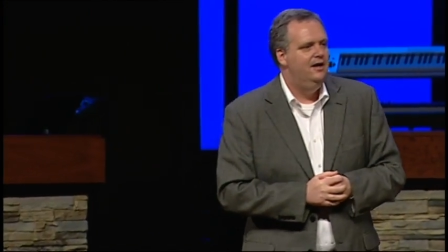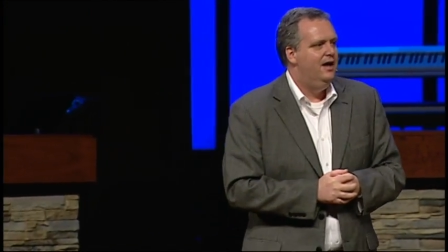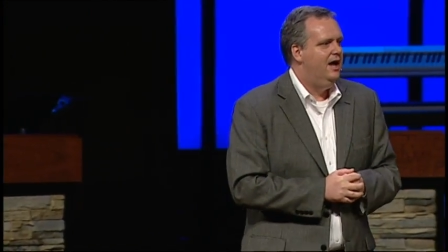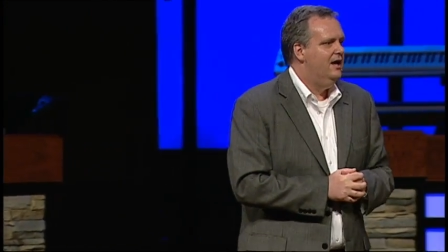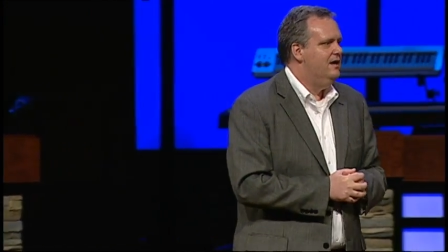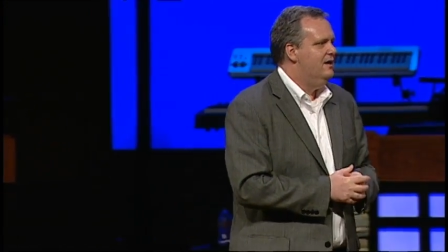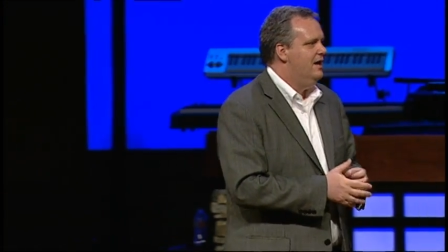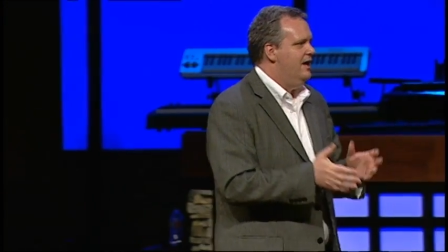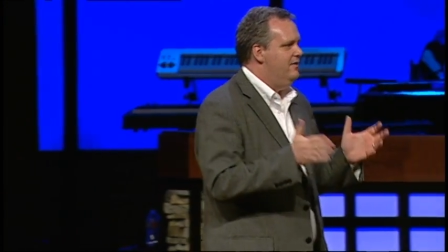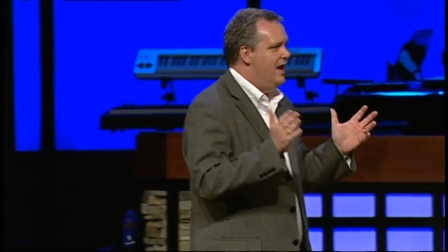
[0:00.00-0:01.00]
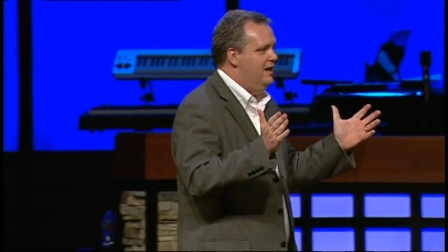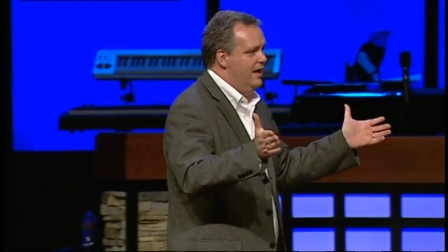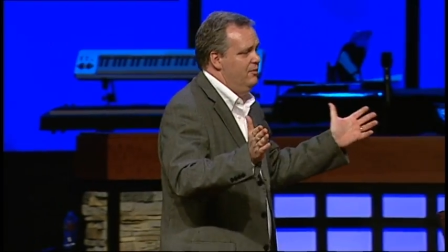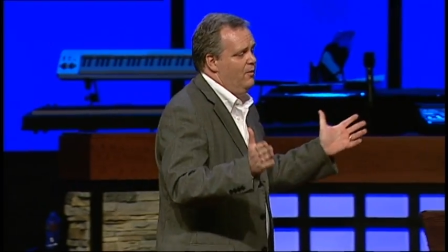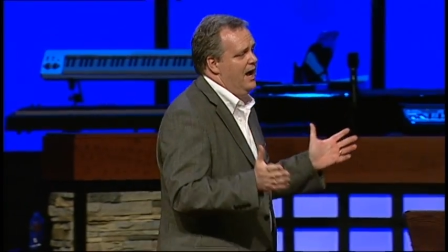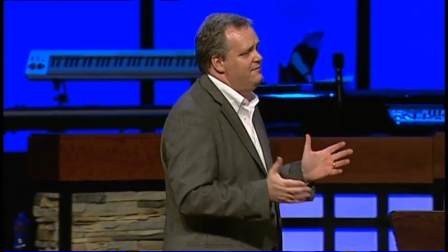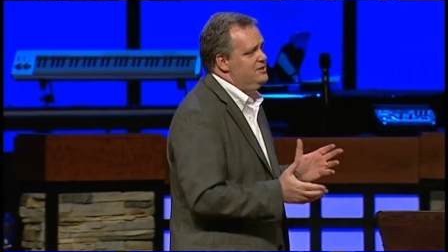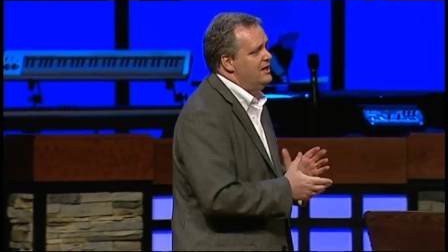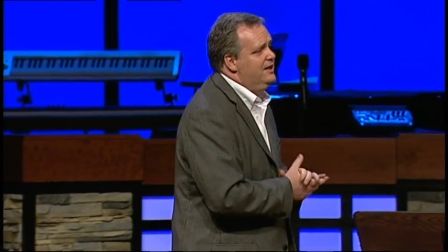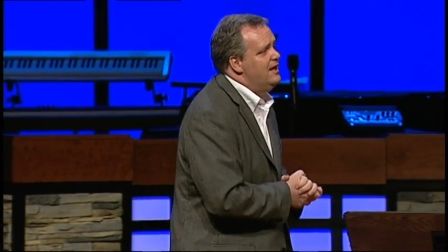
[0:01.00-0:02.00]
and, uh, and, they, and wives
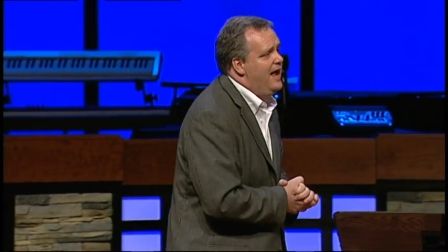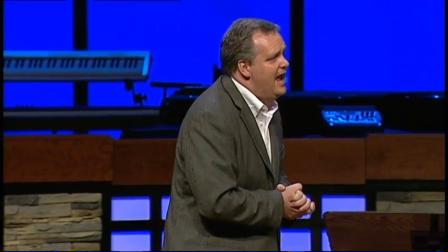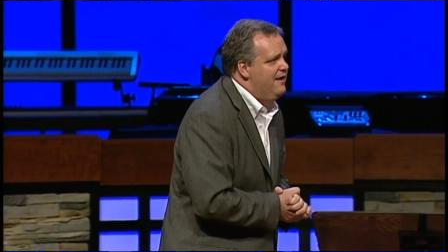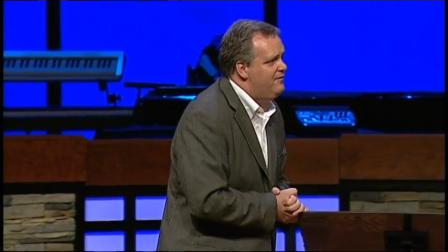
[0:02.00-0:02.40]
didn't get half,